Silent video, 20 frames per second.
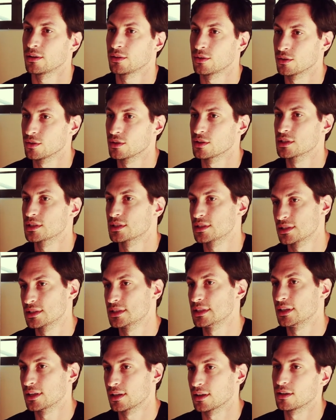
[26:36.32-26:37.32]
you know,
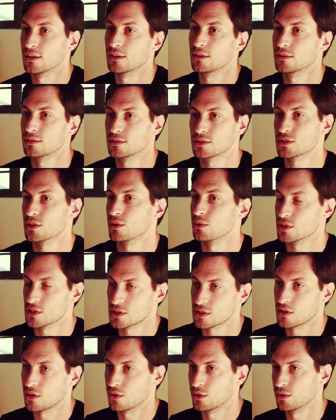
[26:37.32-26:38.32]
dear so and
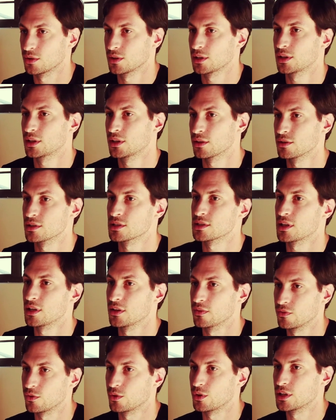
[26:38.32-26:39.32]
so, here is the
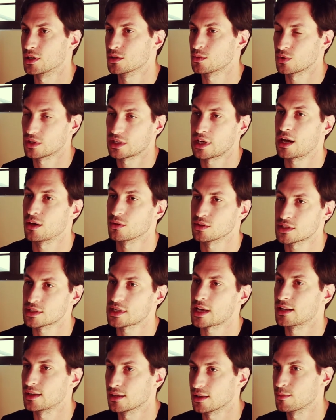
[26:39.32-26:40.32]
invoice with the
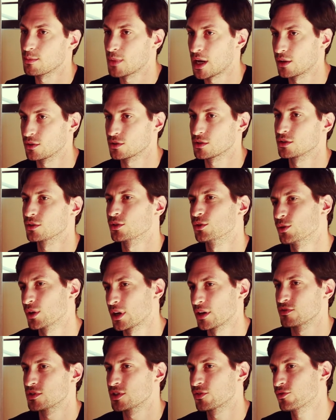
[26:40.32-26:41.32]
outstanding amount. You know, you
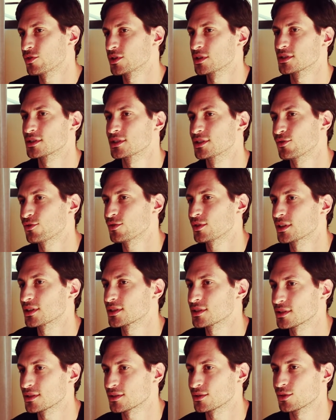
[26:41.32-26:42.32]
have different different
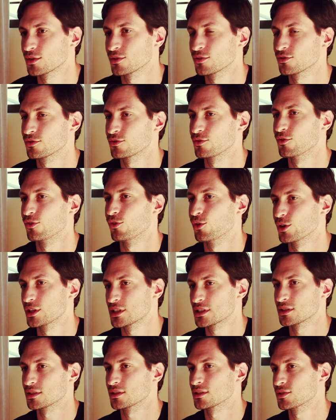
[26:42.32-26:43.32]
sort of
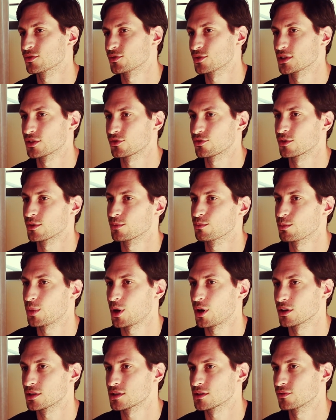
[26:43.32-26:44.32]
voices for different
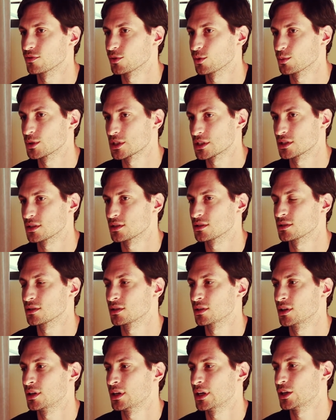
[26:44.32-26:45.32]
parts of your business,
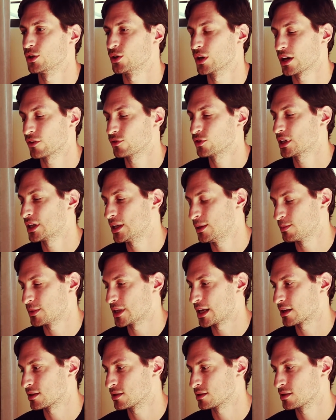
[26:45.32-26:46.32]
and you have to keep
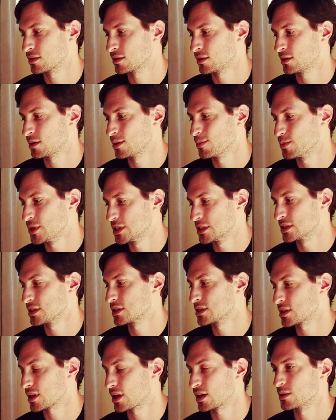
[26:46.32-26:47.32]
that business
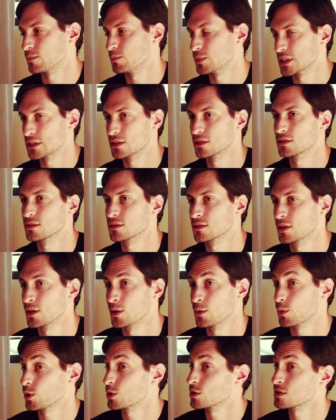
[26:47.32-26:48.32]
side business
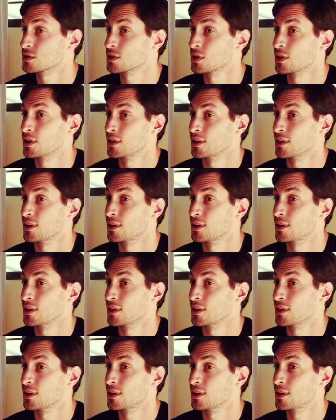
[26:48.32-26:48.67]
because